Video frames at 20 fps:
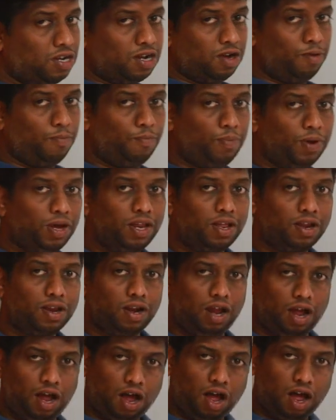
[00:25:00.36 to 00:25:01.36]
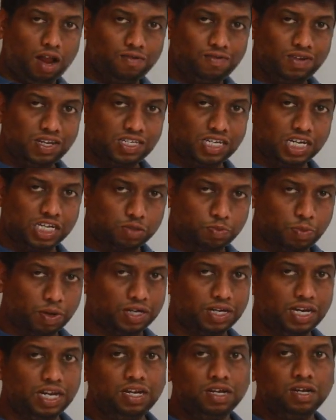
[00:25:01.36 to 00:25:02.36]
compiler always
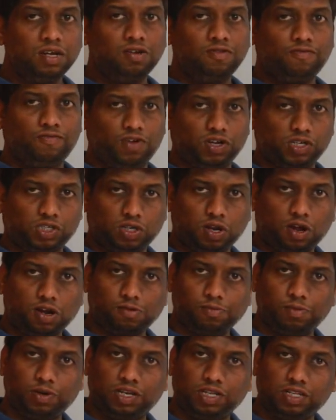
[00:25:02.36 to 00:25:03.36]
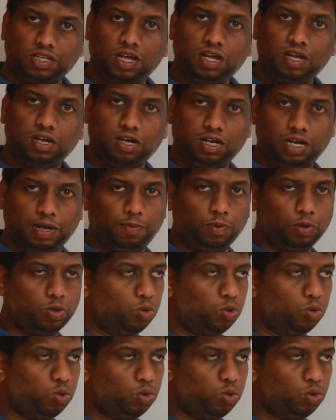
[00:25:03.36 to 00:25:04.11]
expecting first argument in the double